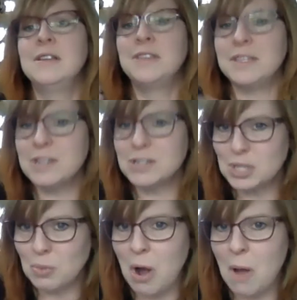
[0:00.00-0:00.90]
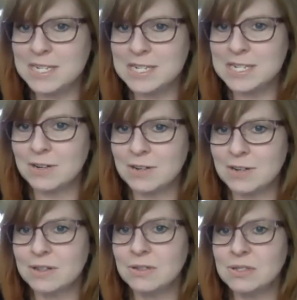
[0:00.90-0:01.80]
Then there's the raw
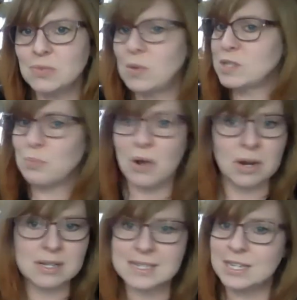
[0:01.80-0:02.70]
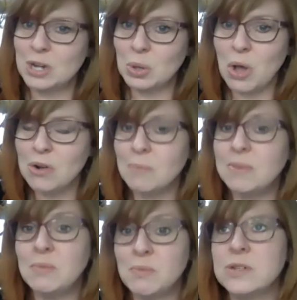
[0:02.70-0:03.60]
materials. Once products can no longer
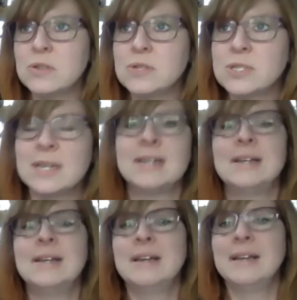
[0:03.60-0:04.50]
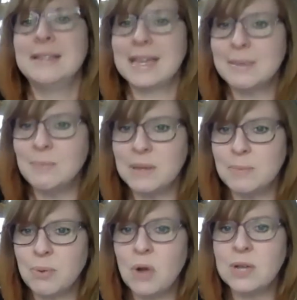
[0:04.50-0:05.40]
be reworn or reused,
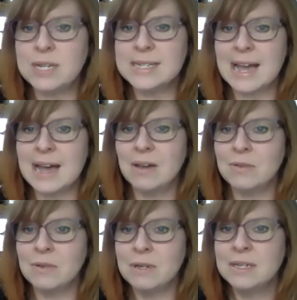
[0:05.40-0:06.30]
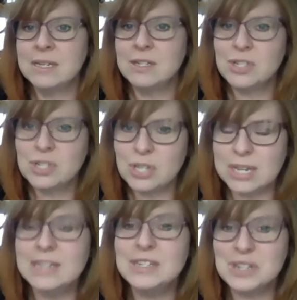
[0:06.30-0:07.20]
they can be broken down
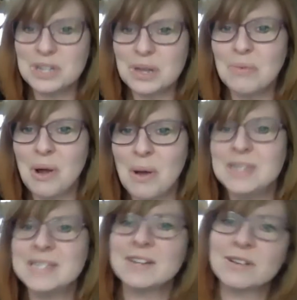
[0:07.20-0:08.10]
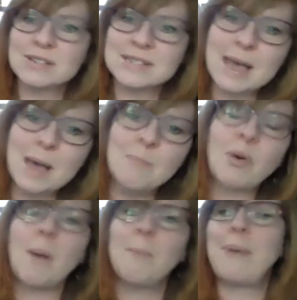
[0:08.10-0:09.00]
into their raw materials
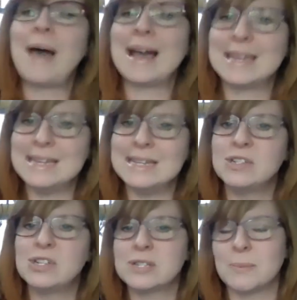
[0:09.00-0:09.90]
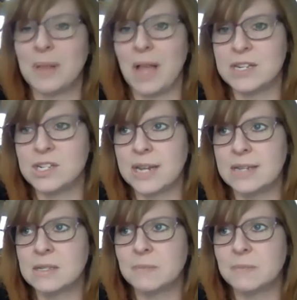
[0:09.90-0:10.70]
and brought back into supply chains.